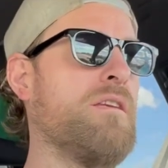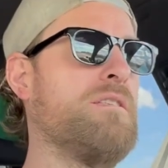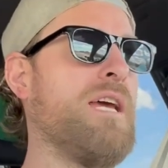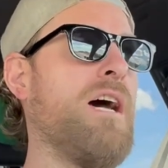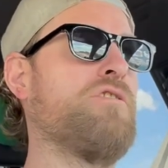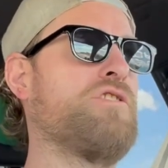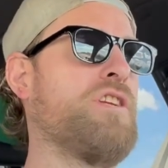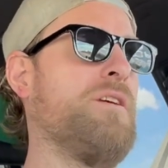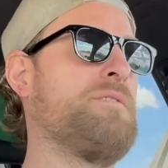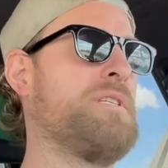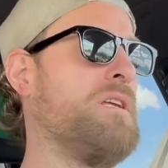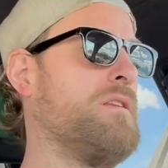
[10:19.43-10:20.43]

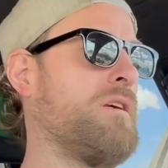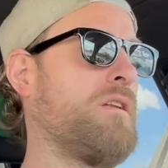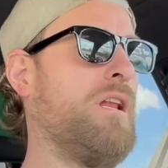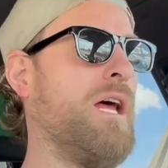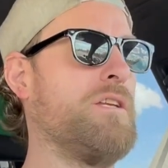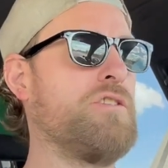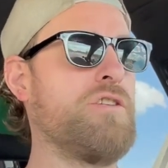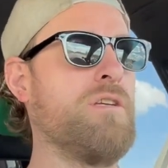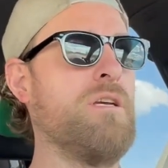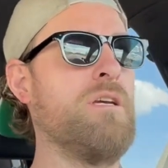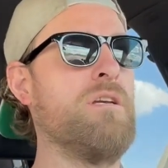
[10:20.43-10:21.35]
downshifts in the clutch.